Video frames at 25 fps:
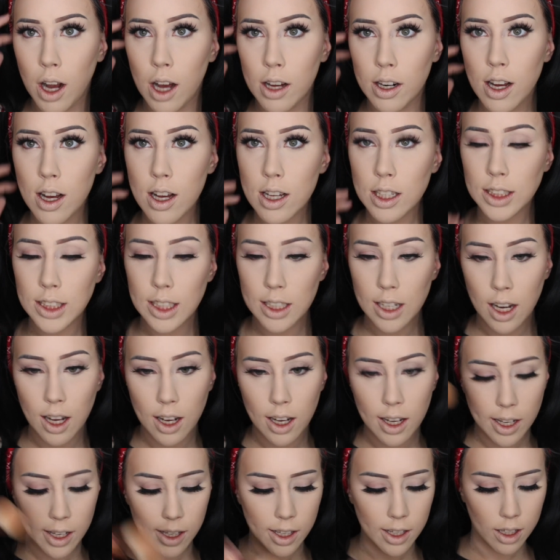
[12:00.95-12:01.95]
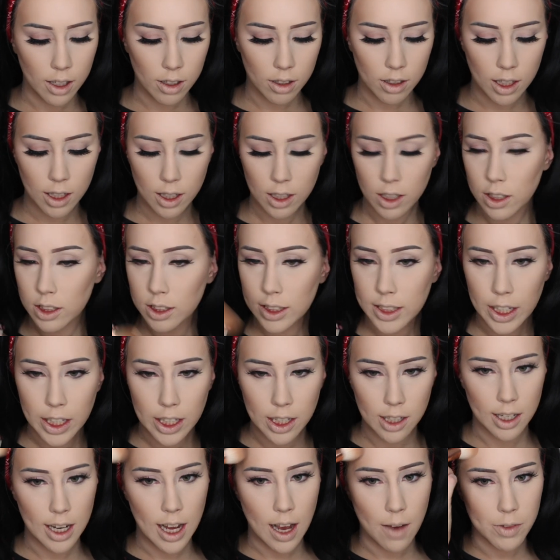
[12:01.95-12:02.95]
products, and I say you
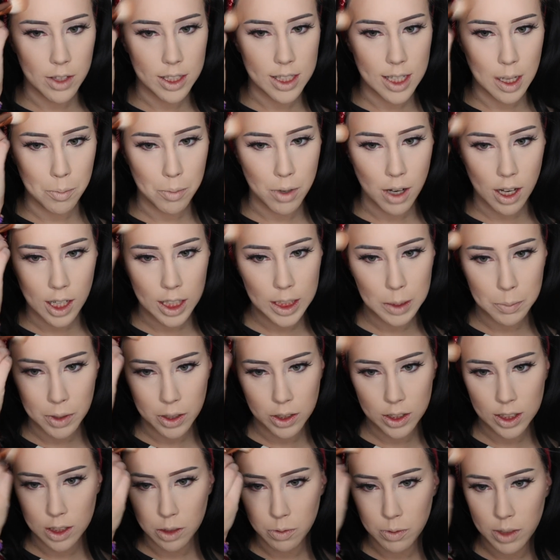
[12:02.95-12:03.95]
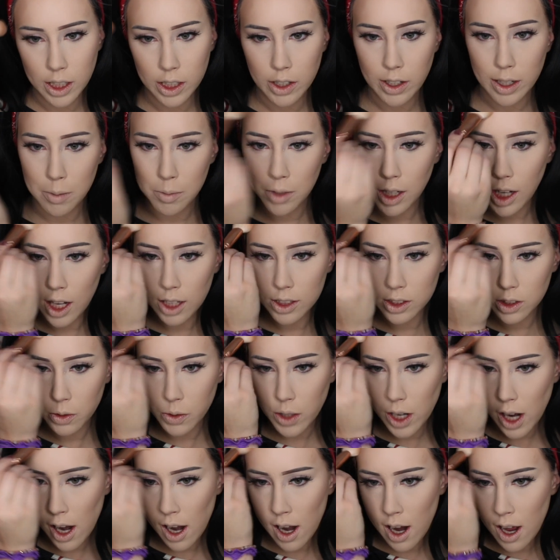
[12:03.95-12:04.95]
didn't have the same products but you still want a cream
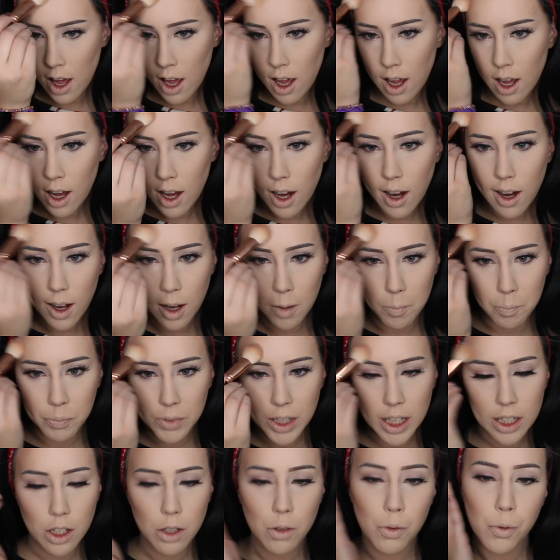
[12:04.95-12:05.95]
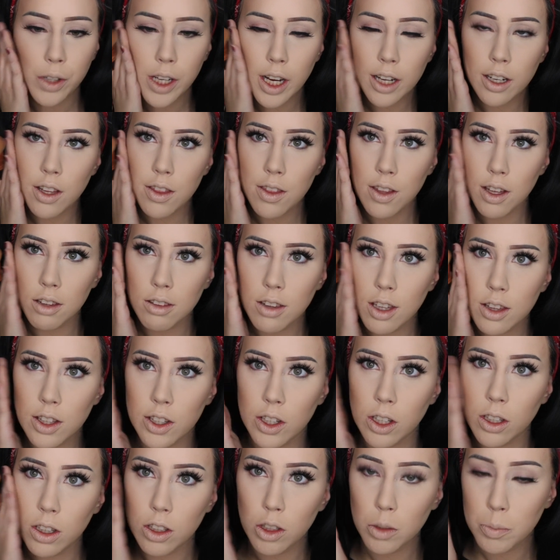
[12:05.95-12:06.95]
contour, and you kind of think that
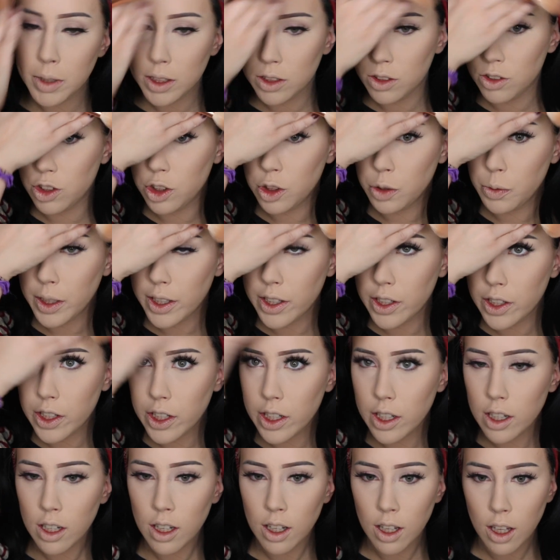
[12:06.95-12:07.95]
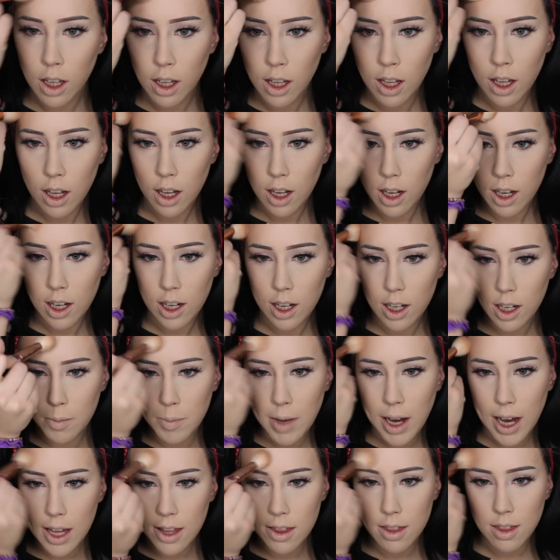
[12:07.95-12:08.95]
they're a little bit dewier,
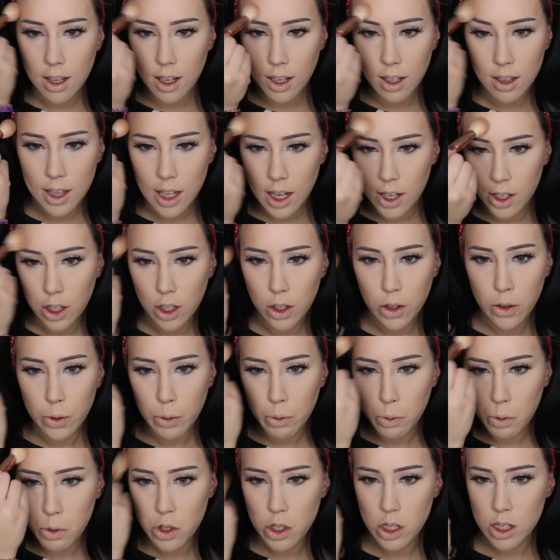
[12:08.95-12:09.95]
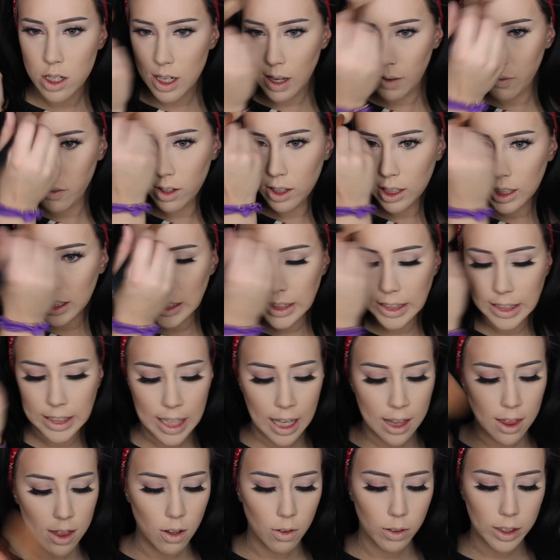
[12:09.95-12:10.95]
I think that you should definitely
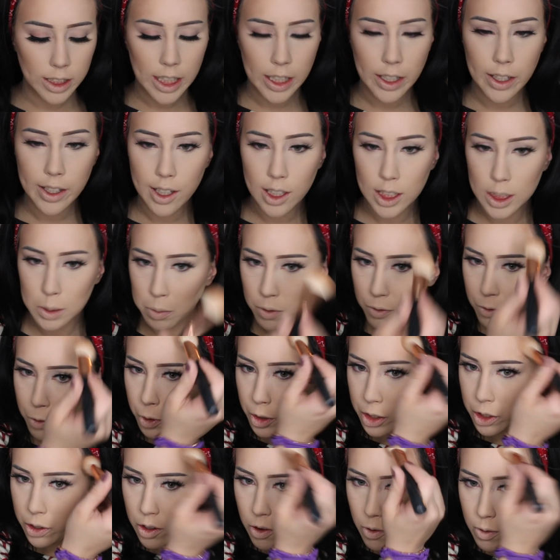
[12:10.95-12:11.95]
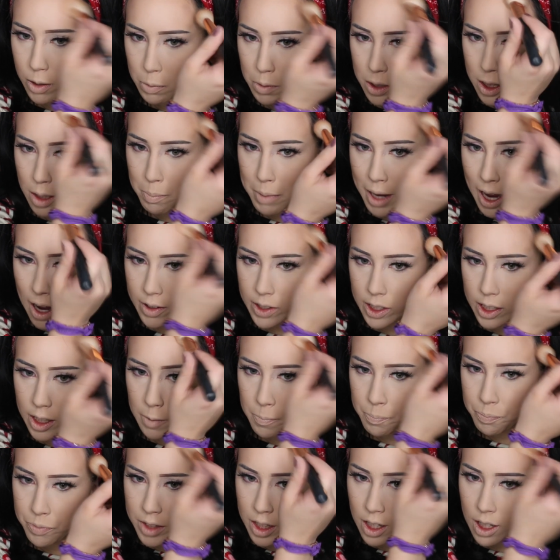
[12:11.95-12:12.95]
set those areas before you go in with the
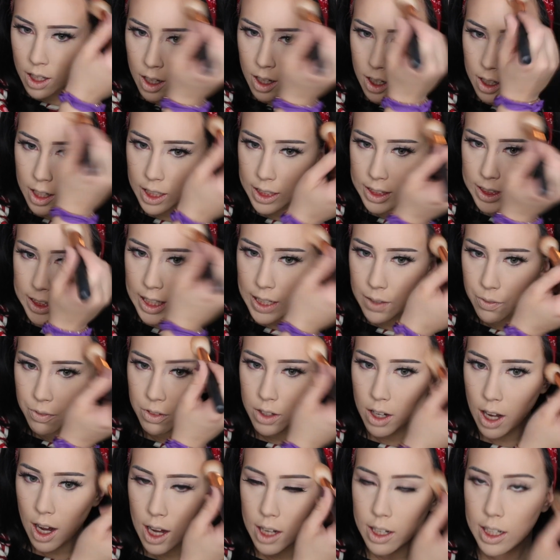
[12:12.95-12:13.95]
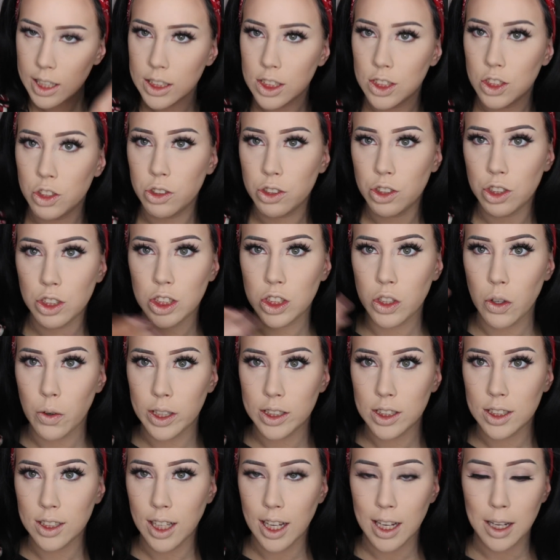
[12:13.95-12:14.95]
powder, because if not, it's just
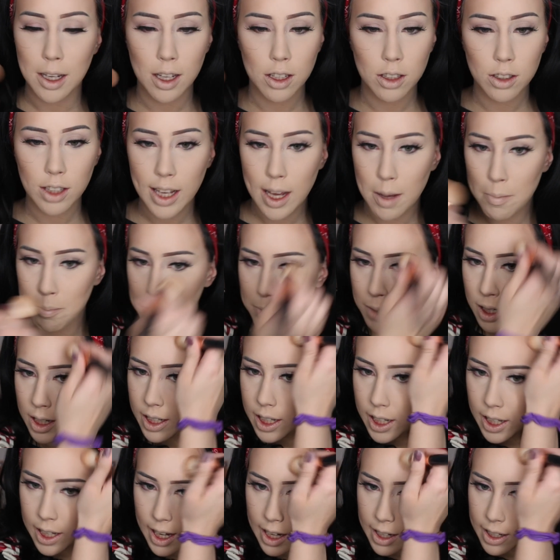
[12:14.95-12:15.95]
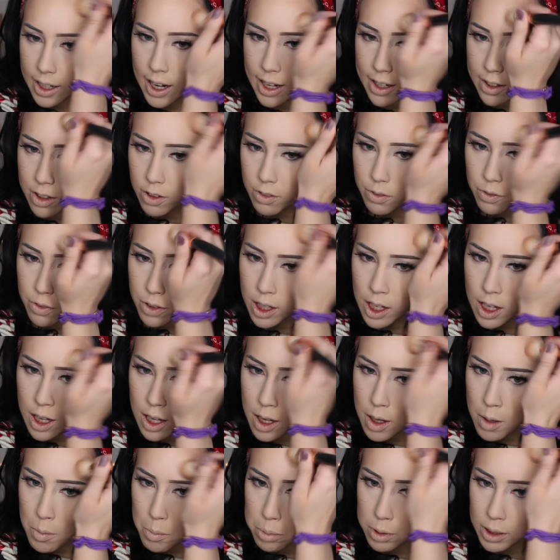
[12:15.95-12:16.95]
going to like get muddy and kind of
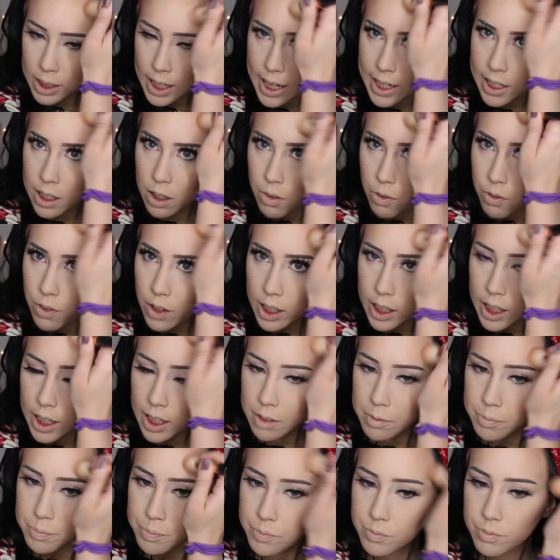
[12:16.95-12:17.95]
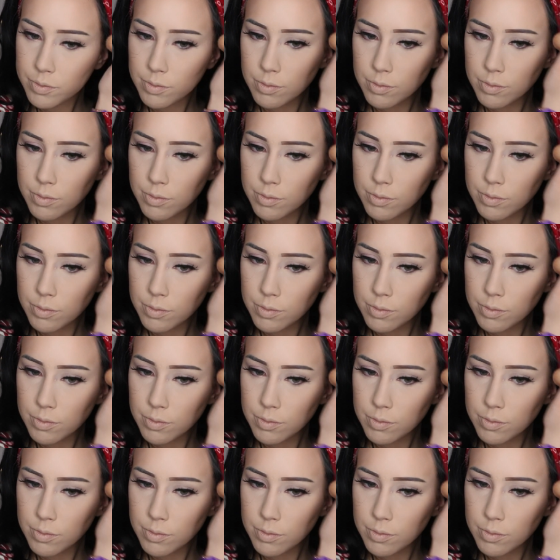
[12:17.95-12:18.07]
blend funny.